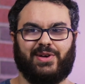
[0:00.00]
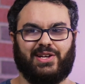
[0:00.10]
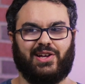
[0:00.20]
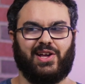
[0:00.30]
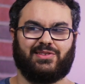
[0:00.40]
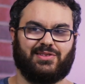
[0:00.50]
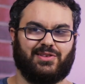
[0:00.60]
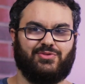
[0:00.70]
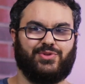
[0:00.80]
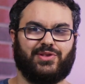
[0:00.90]
my chance
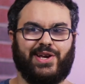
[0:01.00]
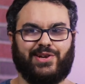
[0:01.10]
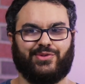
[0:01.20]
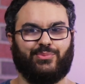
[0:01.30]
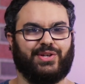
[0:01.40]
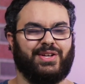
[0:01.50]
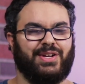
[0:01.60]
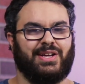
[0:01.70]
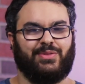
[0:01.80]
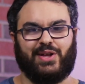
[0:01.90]
to do it later, but
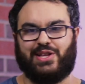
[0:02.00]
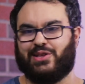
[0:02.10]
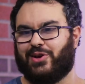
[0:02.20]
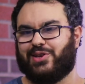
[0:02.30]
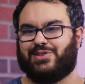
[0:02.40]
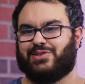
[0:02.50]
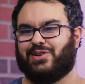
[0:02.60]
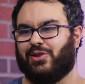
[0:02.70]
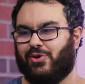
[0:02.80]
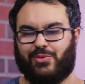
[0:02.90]
then he lost his
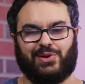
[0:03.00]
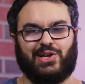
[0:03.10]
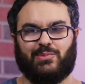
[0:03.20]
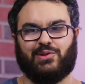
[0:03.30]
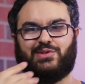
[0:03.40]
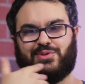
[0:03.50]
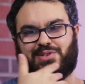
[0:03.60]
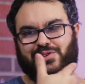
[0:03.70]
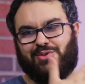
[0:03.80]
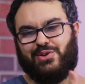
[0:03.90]
cloak, which he believed was
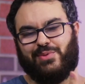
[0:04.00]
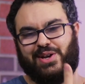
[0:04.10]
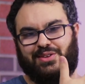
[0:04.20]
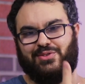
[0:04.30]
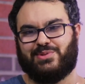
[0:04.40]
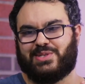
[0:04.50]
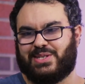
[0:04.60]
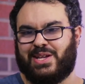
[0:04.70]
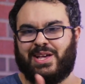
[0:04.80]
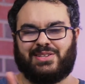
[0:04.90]
his only way to use
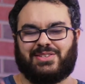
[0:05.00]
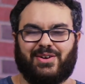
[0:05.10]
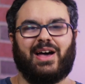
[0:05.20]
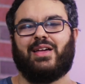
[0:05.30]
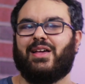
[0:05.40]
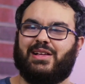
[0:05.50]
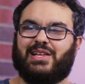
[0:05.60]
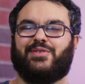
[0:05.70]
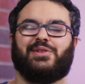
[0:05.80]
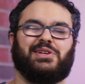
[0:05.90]
it. So it
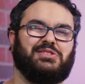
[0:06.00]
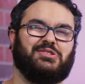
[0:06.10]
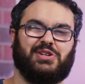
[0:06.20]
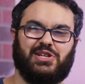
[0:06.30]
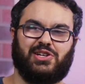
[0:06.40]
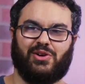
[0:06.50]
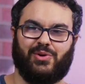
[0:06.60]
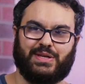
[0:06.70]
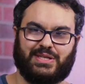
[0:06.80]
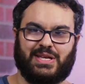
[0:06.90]
just felt like a strange
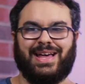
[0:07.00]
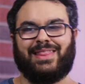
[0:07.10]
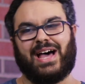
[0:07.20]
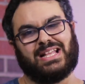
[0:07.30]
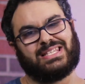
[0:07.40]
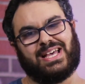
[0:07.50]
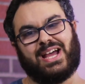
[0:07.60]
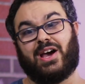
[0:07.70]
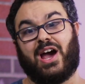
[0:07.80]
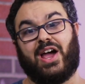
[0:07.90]
choice. That
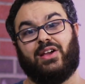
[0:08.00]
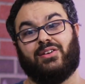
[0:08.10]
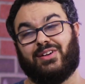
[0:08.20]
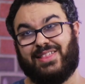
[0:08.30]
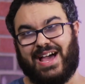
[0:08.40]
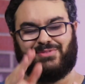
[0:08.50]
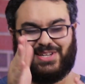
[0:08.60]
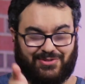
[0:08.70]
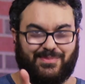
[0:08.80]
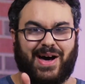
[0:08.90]
said, that
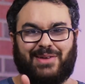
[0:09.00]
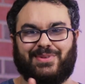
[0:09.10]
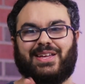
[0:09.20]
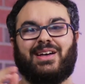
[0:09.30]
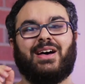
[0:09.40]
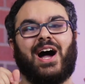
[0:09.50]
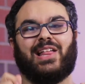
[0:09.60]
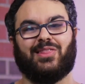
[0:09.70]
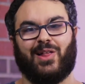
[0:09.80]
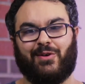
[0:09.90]
did remind me, I
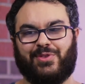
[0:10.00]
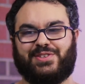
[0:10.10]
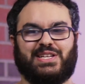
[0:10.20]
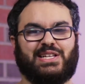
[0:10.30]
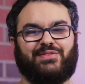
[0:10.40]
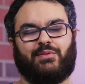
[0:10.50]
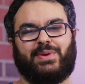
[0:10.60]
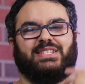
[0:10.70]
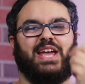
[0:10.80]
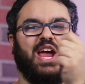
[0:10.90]
love the scene of
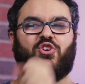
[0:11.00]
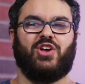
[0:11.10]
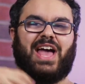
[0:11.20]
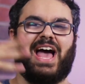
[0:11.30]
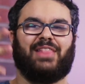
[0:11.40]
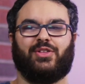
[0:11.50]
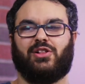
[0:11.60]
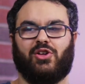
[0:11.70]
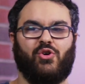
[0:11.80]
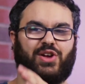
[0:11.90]
everybody tearing at the
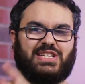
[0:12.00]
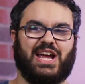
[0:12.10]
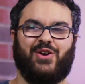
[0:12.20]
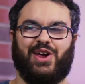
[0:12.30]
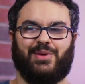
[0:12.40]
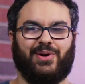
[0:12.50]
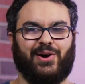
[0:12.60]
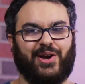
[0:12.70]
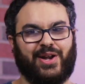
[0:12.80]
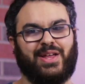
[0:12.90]
cloak and tearing it
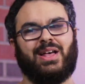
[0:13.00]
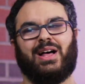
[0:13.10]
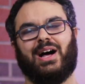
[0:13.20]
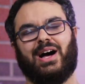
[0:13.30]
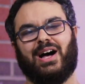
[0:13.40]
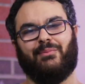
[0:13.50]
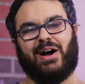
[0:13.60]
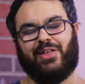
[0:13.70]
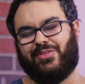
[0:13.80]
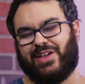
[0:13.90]
apart.
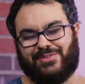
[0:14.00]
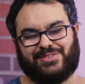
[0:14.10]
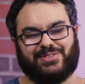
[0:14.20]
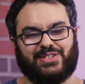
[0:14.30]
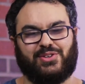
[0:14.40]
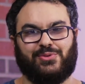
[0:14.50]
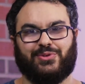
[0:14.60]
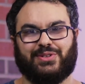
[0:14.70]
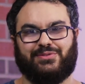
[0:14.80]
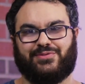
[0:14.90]
I thought that was really
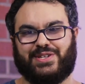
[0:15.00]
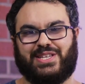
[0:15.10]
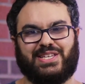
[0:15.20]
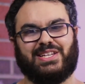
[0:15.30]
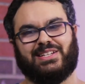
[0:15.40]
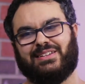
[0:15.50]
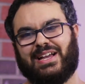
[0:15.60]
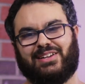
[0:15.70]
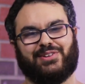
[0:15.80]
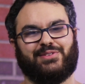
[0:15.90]
cool and freaky and
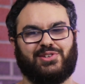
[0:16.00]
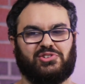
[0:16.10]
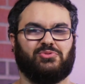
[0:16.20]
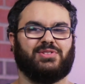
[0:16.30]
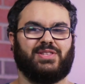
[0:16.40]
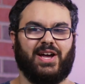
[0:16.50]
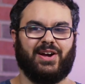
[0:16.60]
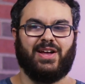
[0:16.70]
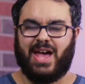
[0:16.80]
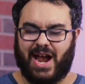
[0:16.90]
had great visuals
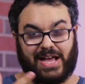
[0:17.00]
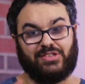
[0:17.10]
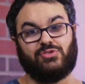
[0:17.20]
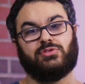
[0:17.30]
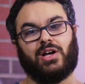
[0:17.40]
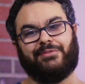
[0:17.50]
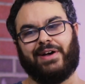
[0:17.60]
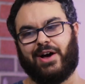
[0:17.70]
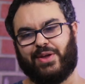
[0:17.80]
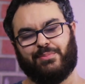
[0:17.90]
there. And I do love
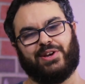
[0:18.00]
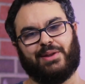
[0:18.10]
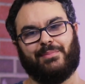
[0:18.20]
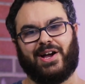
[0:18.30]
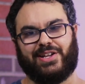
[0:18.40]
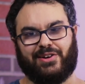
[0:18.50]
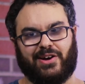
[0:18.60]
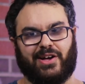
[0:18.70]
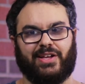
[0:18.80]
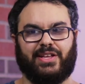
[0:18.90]
how they bring in Mardi
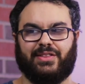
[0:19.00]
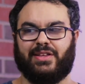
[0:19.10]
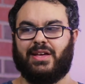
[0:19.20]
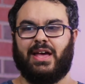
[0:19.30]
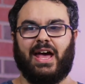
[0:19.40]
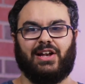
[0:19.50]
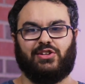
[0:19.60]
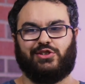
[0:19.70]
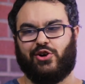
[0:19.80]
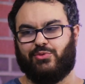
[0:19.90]
Gras and
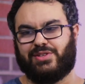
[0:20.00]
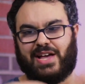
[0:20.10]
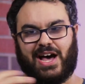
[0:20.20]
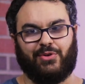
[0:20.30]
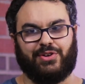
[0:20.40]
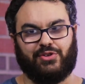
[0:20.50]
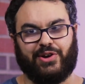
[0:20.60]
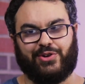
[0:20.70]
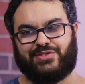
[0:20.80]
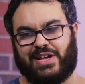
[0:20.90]
show the town in a
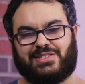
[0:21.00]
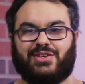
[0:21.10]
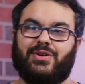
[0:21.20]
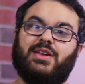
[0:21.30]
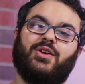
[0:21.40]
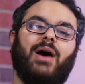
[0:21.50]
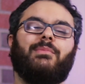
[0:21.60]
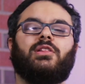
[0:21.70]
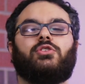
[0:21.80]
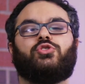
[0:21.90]
greater sense. So, I'm
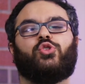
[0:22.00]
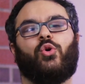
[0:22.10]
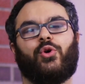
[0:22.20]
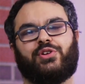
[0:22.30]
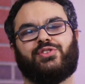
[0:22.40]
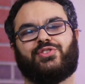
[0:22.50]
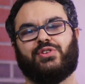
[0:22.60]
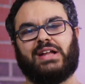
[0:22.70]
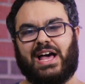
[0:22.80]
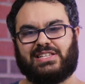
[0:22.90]
a little torn on
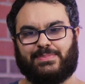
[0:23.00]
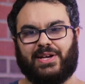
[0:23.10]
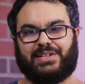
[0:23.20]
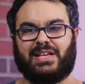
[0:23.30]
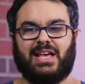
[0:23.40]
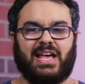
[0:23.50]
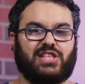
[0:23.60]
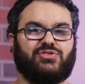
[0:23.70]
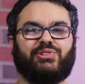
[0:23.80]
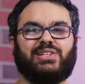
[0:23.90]
certain aspects.
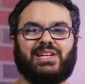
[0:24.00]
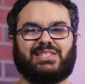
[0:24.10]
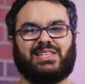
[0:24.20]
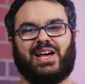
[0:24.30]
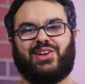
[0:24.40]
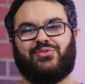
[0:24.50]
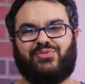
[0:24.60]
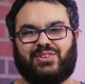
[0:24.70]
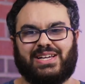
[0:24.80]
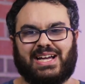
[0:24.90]
It's really just that I don't
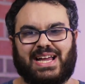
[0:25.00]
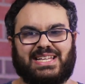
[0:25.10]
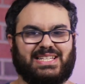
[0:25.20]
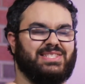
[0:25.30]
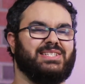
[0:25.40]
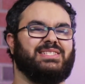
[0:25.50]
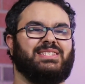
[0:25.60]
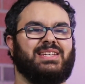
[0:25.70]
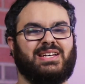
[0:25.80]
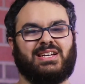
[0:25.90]
feel like I need this